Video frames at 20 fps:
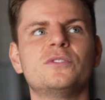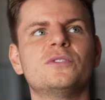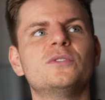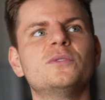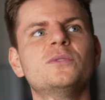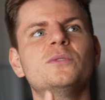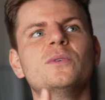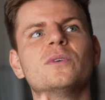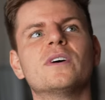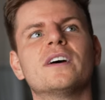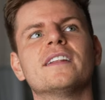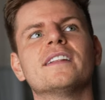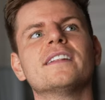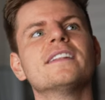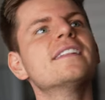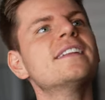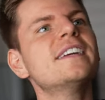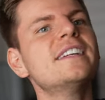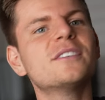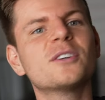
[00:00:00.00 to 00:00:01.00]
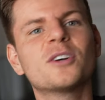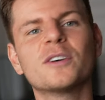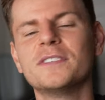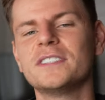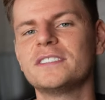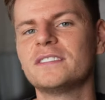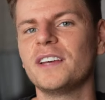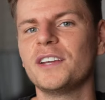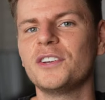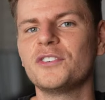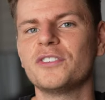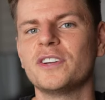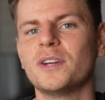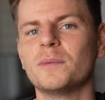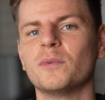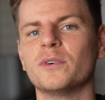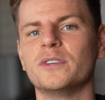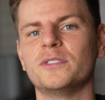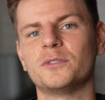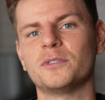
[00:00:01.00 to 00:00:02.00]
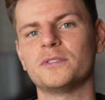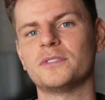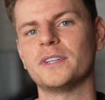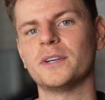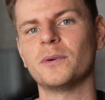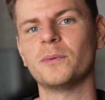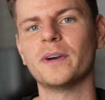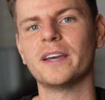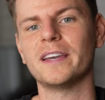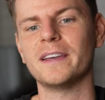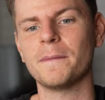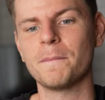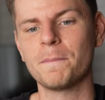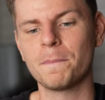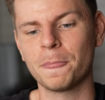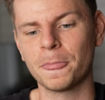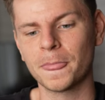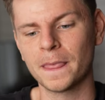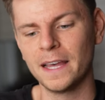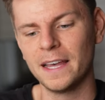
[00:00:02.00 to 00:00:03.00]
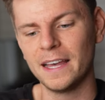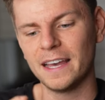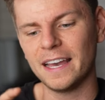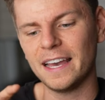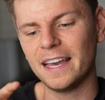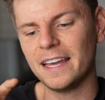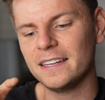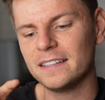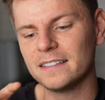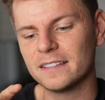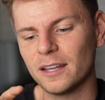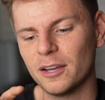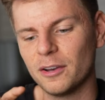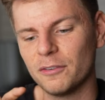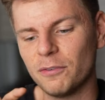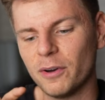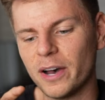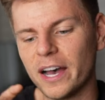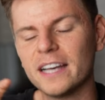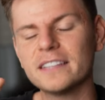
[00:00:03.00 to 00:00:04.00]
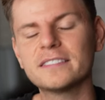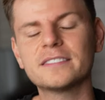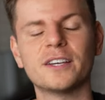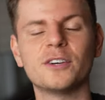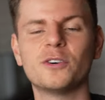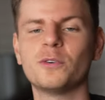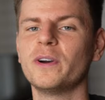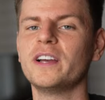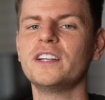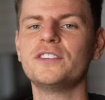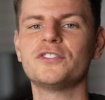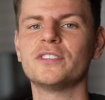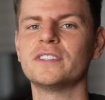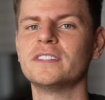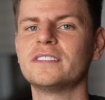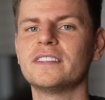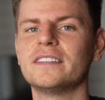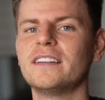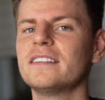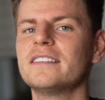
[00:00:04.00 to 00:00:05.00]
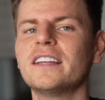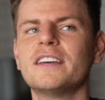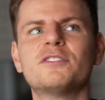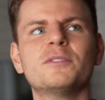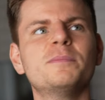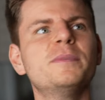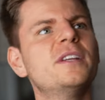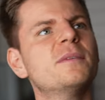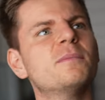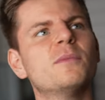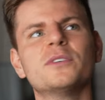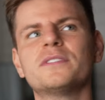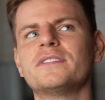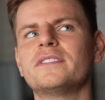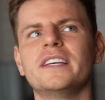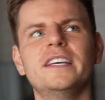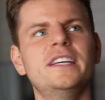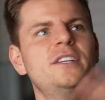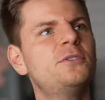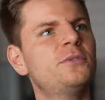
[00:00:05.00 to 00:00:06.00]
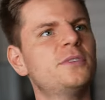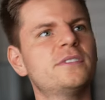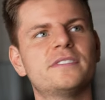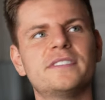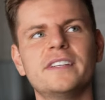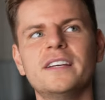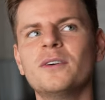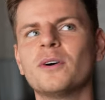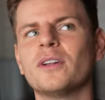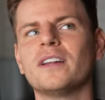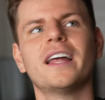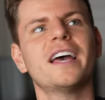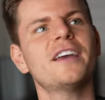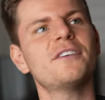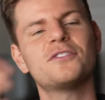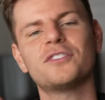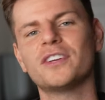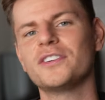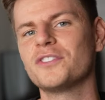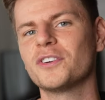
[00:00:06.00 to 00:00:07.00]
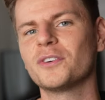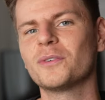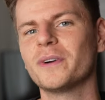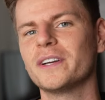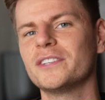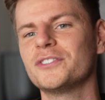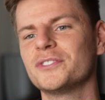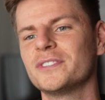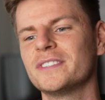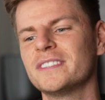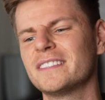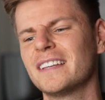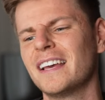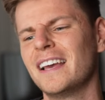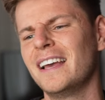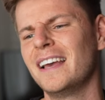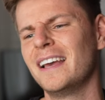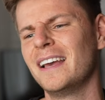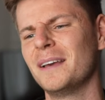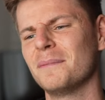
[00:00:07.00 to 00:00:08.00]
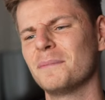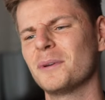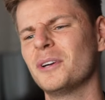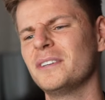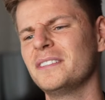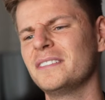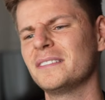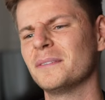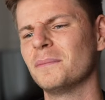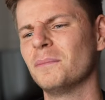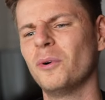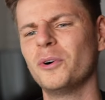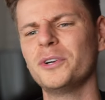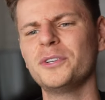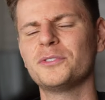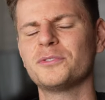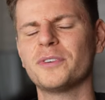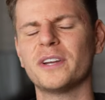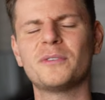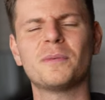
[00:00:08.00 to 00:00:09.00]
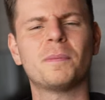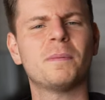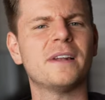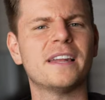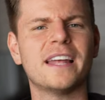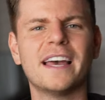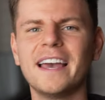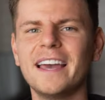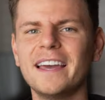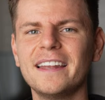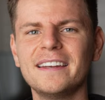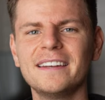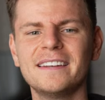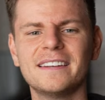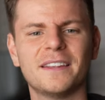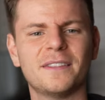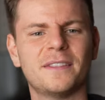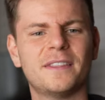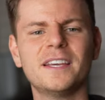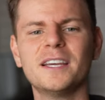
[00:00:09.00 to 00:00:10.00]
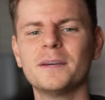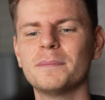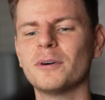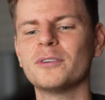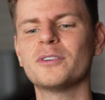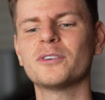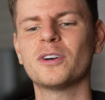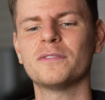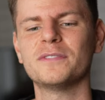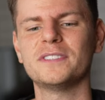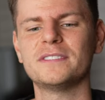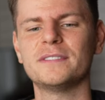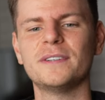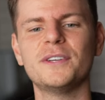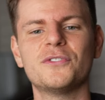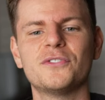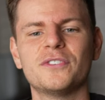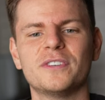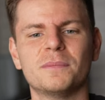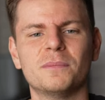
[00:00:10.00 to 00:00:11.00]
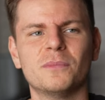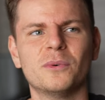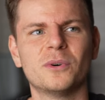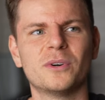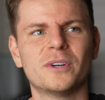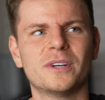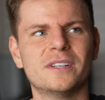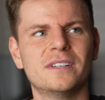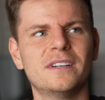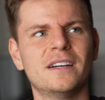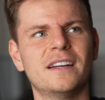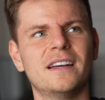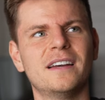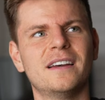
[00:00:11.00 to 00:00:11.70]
to lead the conversation in a more interesting way. And for asking questions, it doesn't have to be the most interesting or life-changing questions because the more you try to plan and think about the conversation, the more